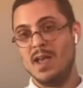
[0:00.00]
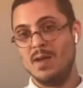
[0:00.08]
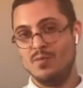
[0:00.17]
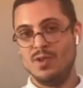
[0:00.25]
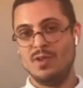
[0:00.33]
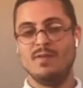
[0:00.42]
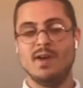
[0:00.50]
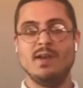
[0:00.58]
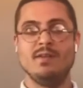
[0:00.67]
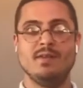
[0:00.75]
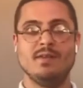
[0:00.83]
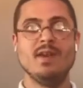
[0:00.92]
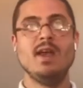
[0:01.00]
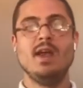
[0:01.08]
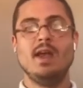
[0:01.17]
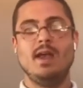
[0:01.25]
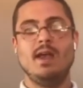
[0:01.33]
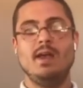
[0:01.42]
maybe hybrid devices,
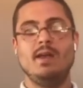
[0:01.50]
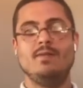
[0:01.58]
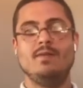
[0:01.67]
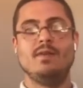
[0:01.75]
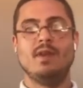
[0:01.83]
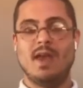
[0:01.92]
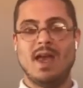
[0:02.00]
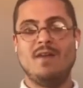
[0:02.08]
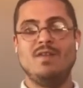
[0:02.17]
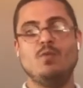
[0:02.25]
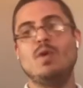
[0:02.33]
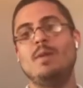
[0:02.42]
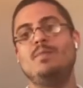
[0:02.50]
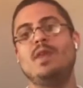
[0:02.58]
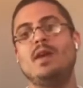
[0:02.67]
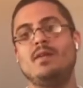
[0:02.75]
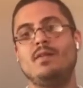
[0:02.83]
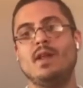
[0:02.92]
and having
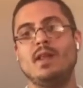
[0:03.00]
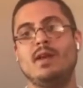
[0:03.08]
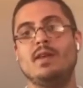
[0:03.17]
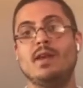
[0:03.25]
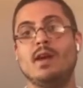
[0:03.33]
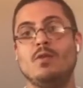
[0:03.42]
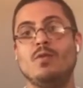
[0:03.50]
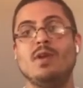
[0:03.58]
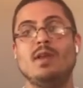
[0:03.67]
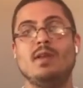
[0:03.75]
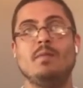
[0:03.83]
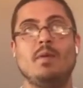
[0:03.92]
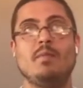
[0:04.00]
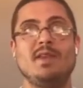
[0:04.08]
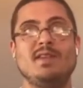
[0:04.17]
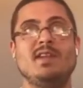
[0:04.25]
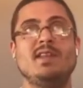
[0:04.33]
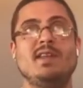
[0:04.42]
WebDEX now
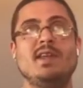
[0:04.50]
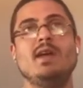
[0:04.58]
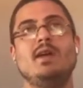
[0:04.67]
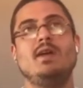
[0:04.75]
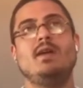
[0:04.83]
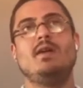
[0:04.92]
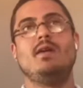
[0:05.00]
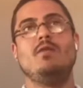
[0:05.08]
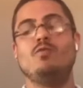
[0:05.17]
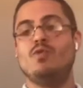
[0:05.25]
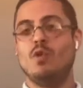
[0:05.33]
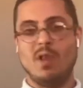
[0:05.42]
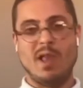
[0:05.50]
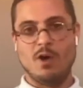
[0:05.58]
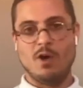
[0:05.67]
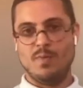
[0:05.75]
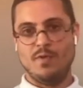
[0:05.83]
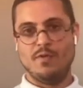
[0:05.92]
basically roll
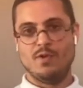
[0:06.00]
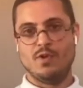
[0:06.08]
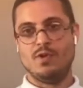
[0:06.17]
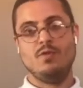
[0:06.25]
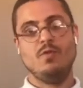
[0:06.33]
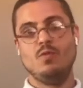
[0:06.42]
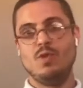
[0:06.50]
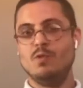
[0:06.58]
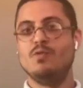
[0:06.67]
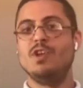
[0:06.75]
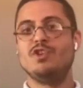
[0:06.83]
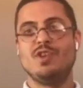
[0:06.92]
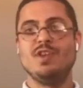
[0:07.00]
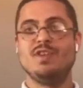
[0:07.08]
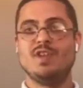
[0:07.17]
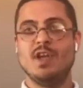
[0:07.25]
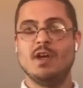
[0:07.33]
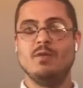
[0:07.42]
out before we reach
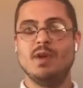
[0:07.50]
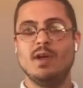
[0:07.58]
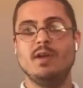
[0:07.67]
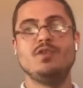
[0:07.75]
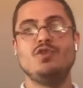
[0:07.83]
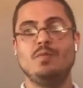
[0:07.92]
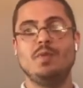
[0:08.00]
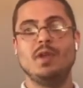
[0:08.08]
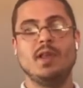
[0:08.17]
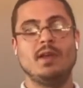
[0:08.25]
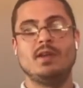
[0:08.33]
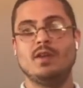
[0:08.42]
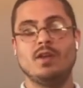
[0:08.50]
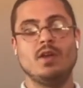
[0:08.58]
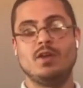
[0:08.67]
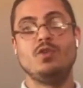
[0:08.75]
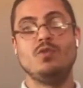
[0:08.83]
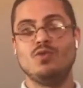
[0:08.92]
this era should be like
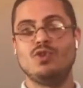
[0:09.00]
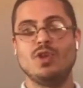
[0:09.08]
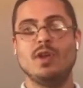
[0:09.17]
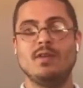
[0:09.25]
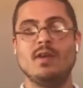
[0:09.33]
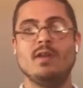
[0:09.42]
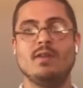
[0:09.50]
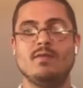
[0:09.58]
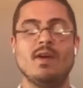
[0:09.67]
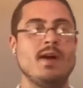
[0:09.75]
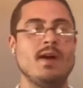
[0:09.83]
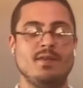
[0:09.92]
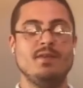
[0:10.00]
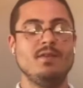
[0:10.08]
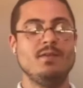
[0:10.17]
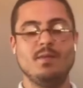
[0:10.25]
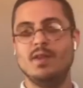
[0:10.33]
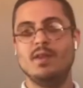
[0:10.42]
a huge
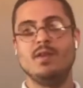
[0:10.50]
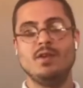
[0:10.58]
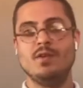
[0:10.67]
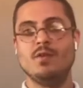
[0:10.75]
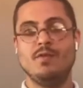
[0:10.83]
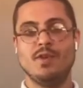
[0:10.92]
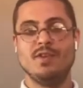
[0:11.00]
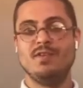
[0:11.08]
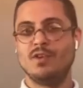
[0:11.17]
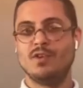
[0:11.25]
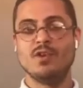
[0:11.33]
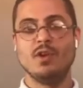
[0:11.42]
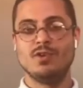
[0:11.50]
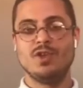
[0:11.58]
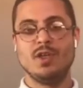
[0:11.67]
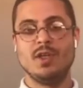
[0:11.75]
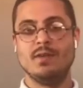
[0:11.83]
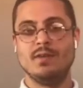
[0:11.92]
advance, for this
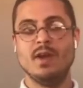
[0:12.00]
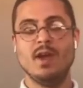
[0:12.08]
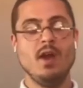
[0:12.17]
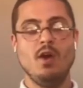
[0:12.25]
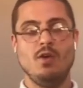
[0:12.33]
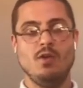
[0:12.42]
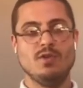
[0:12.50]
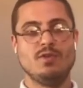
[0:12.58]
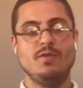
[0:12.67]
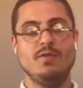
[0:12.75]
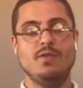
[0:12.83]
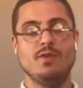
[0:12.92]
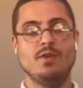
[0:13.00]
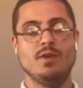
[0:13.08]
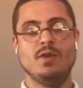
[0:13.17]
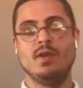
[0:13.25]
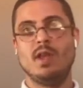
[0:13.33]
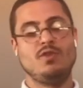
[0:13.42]
technology, and also
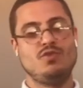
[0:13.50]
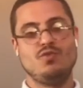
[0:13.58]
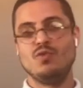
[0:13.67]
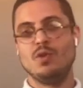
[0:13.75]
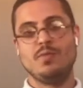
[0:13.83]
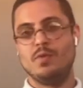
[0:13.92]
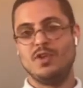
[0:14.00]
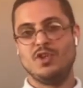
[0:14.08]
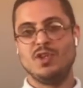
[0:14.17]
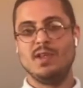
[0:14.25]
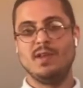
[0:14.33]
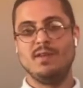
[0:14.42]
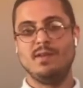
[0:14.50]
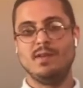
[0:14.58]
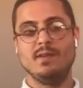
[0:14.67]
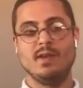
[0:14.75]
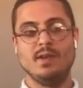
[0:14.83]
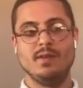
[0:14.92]
for like truly permissionless
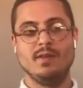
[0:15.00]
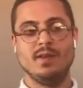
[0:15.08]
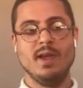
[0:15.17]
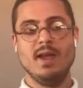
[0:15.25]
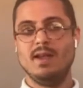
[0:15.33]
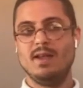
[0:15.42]
and